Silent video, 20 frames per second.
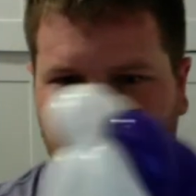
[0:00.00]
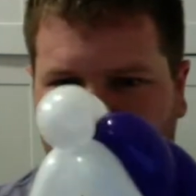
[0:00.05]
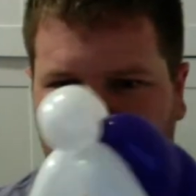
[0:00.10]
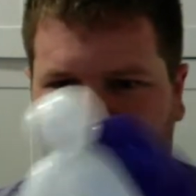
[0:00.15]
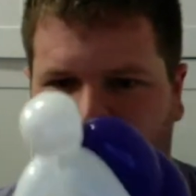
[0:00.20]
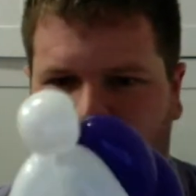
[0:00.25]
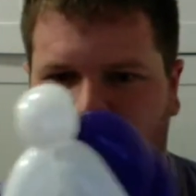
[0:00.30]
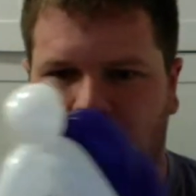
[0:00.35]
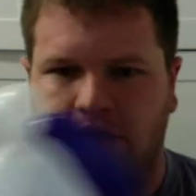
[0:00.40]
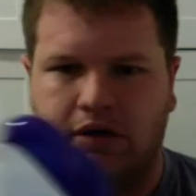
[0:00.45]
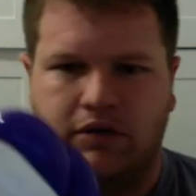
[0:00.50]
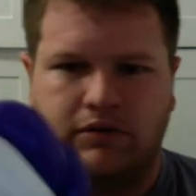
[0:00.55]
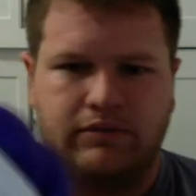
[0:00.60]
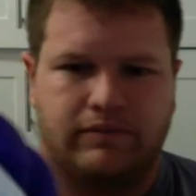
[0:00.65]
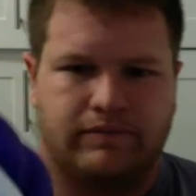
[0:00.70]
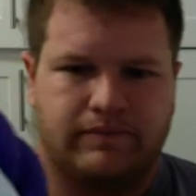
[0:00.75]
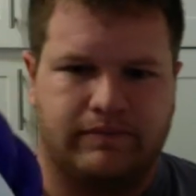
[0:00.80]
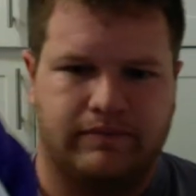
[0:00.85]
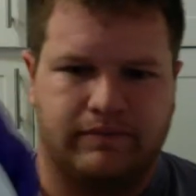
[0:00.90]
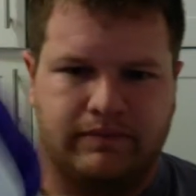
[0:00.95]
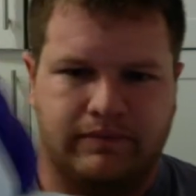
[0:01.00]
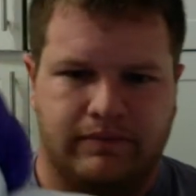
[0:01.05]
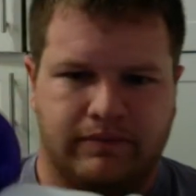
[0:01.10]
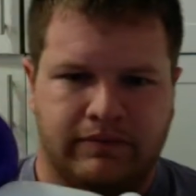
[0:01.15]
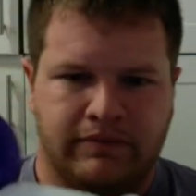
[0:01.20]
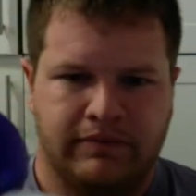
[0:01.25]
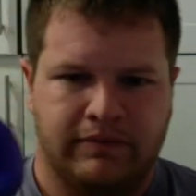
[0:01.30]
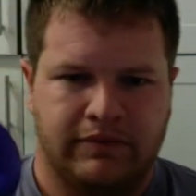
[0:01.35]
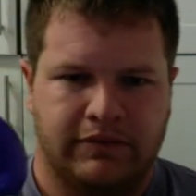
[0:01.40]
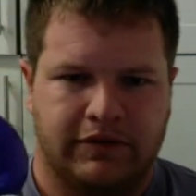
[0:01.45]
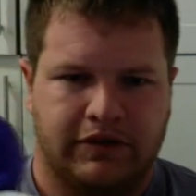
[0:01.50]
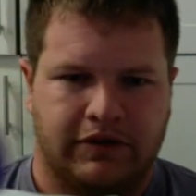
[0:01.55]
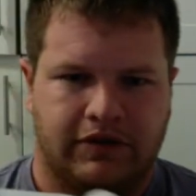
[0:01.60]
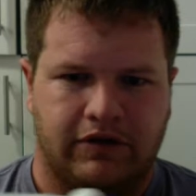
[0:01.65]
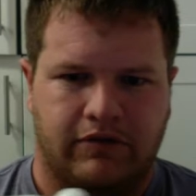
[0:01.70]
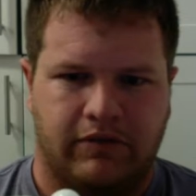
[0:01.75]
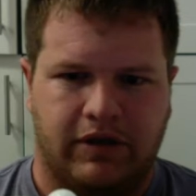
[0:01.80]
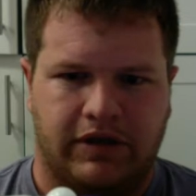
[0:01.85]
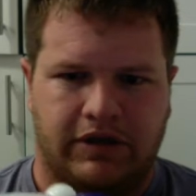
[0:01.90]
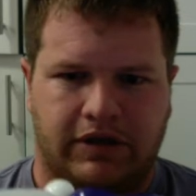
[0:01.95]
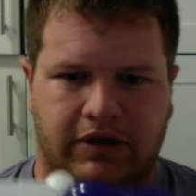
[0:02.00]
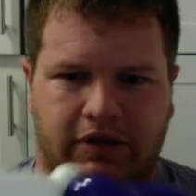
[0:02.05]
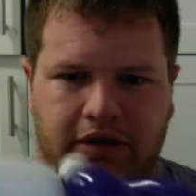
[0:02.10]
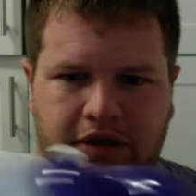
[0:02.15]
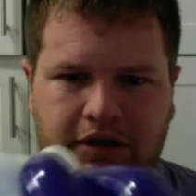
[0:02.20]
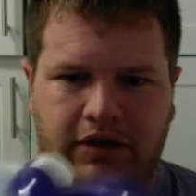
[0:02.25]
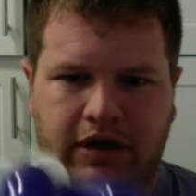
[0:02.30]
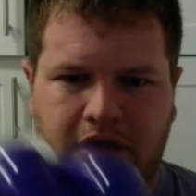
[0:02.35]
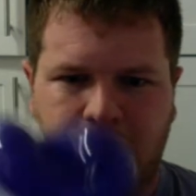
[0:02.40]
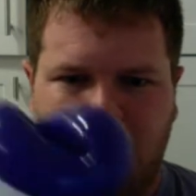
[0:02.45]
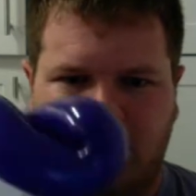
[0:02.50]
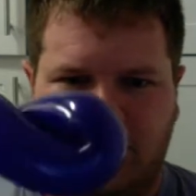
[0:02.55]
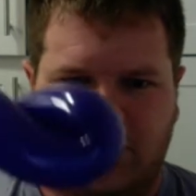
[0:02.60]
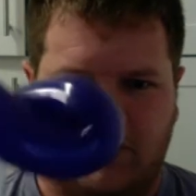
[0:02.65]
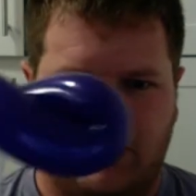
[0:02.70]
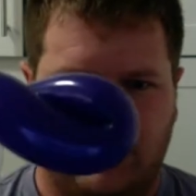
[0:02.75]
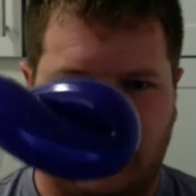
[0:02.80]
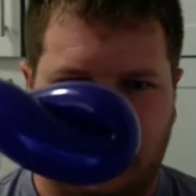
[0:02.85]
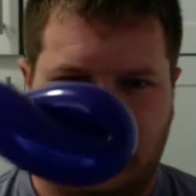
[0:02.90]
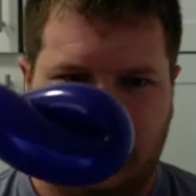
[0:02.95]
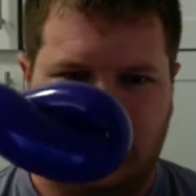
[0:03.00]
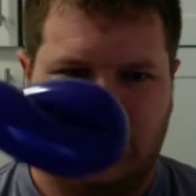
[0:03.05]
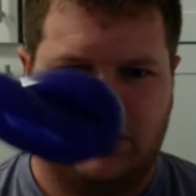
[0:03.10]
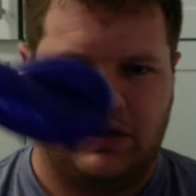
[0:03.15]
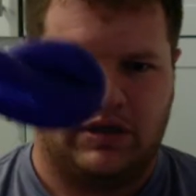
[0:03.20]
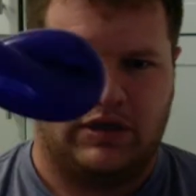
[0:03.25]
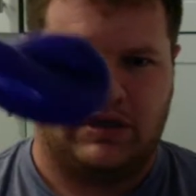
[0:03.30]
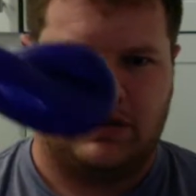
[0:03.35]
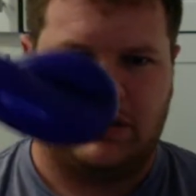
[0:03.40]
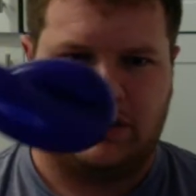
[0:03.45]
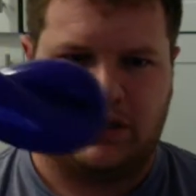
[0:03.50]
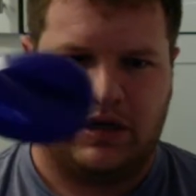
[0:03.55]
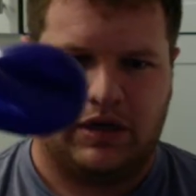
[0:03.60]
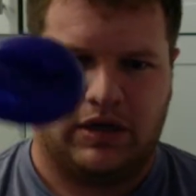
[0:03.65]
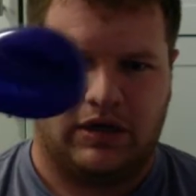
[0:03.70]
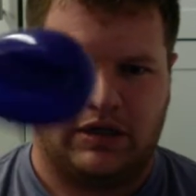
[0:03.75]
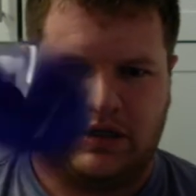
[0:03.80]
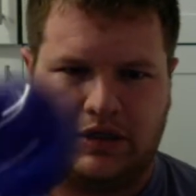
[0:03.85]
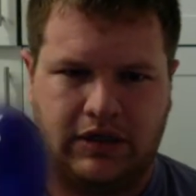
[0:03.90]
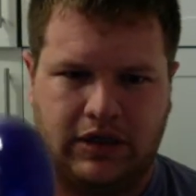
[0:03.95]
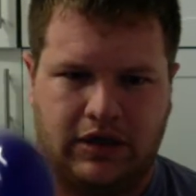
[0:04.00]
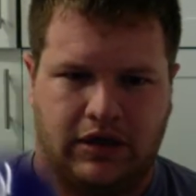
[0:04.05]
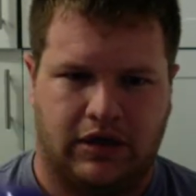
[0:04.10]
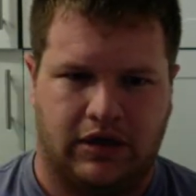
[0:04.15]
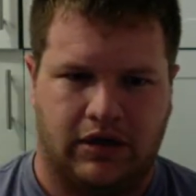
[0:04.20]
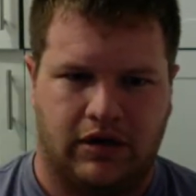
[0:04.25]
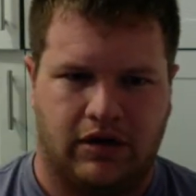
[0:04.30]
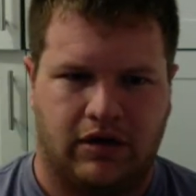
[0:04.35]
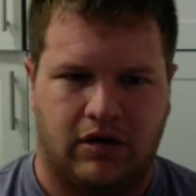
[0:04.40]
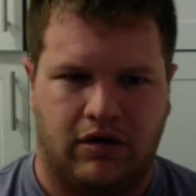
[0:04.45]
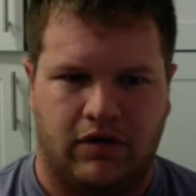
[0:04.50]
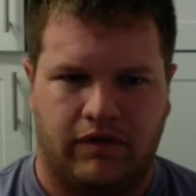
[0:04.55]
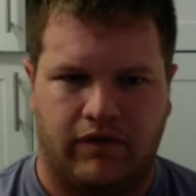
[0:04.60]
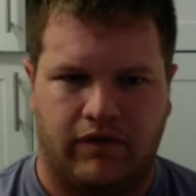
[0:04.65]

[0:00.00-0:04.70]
like so. So basically, you got the pony. It's kind of standing on all